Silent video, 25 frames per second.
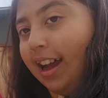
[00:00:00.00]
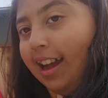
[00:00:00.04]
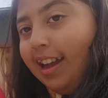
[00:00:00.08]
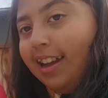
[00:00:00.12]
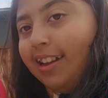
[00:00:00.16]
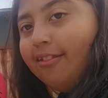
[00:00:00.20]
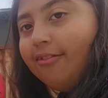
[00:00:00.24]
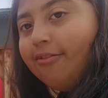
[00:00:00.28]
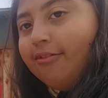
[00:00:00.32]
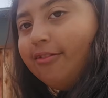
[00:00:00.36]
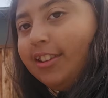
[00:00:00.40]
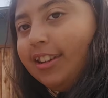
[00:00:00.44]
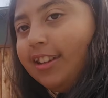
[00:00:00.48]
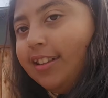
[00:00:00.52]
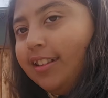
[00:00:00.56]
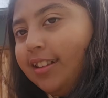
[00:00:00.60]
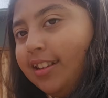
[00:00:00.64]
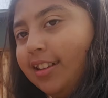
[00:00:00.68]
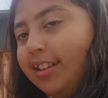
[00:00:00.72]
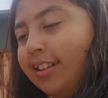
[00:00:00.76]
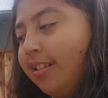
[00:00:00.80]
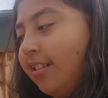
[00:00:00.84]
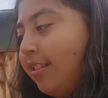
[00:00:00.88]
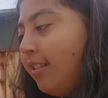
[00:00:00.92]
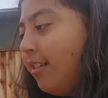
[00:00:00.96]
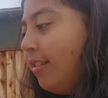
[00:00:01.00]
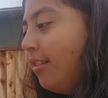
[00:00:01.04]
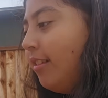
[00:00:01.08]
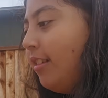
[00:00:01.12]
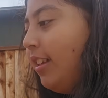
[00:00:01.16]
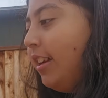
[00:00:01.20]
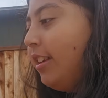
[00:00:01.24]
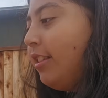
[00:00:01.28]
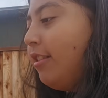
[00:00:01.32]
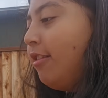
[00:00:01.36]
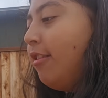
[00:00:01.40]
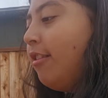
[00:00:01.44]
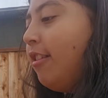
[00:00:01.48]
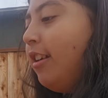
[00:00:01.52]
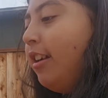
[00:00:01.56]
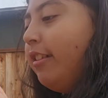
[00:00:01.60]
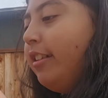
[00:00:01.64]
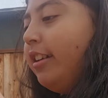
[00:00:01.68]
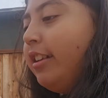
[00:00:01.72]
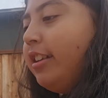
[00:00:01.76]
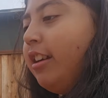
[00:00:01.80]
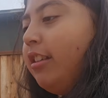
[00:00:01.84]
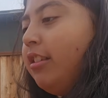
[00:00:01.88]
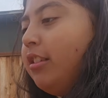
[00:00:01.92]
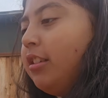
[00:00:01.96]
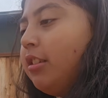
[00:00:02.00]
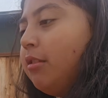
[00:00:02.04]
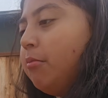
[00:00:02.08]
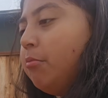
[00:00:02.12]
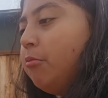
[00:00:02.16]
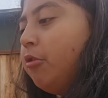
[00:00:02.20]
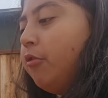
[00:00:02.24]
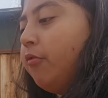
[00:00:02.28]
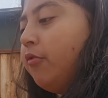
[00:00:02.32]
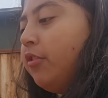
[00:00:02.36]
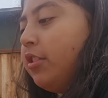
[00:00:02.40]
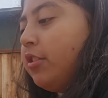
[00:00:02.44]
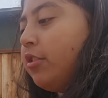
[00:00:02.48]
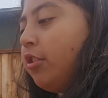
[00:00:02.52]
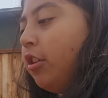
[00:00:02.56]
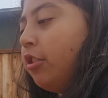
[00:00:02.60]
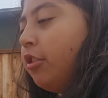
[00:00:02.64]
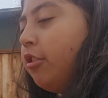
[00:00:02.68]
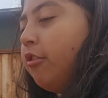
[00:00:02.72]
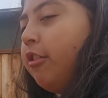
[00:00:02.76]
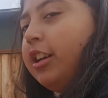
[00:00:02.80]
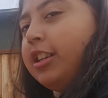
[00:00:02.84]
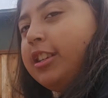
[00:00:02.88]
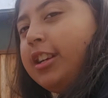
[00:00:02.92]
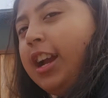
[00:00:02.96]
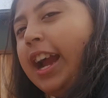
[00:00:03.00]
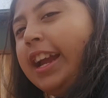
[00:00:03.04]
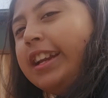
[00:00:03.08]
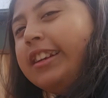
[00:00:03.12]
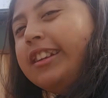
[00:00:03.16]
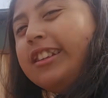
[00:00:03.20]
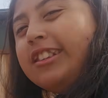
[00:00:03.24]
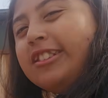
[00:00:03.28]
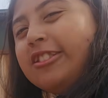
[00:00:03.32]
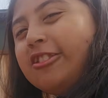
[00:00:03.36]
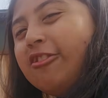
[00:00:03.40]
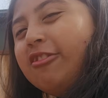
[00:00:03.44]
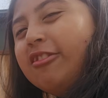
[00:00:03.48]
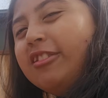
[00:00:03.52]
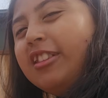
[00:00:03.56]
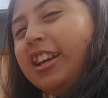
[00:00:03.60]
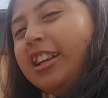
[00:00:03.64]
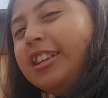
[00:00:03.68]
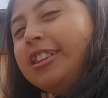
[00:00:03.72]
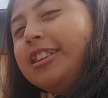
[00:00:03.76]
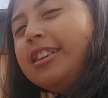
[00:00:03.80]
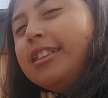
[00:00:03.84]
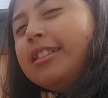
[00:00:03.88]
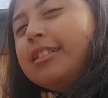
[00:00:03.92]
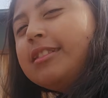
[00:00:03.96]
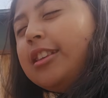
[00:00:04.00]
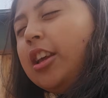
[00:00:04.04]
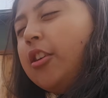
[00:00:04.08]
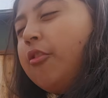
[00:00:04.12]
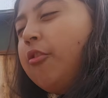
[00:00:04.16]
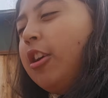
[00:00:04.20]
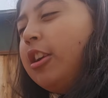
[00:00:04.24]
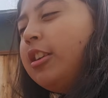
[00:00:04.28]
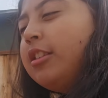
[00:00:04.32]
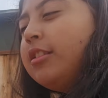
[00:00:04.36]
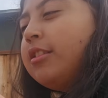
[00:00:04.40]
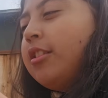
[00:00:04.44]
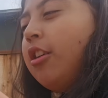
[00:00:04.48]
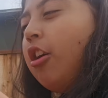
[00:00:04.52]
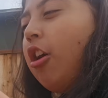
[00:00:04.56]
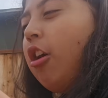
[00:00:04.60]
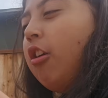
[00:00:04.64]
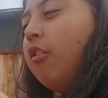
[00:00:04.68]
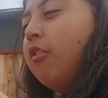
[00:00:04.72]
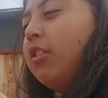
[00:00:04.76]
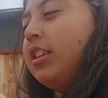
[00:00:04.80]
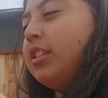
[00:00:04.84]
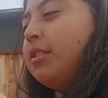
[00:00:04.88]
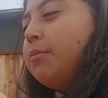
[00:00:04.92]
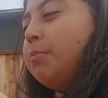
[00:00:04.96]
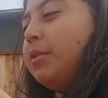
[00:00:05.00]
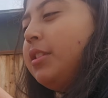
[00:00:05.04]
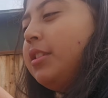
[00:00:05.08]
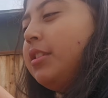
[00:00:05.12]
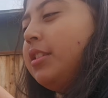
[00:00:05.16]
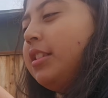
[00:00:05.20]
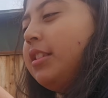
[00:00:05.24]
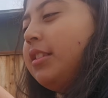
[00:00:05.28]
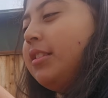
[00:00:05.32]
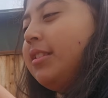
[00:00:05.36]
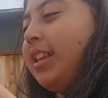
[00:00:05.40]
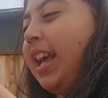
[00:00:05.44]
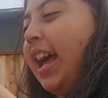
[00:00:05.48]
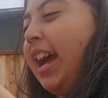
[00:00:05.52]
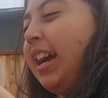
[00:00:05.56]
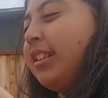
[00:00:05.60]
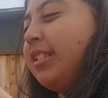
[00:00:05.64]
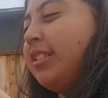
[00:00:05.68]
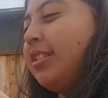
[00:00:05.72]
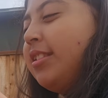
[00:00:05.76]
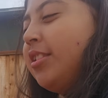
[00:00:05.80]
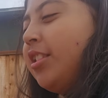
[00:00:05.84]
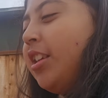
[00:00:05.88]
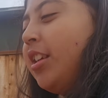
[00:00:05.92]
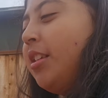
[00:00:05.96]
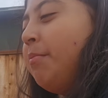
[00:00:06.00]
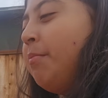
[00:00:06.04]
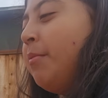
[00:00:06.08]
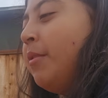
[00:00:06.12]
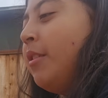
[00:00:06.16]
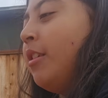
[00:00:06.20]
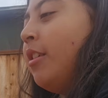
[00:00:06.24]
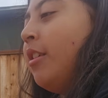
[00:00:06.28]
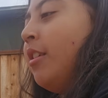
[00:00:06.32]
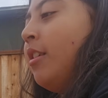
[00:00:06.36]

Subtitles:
I really like her. I like how you can move this, although I kind of don't like it because I want it to always be the exact shape.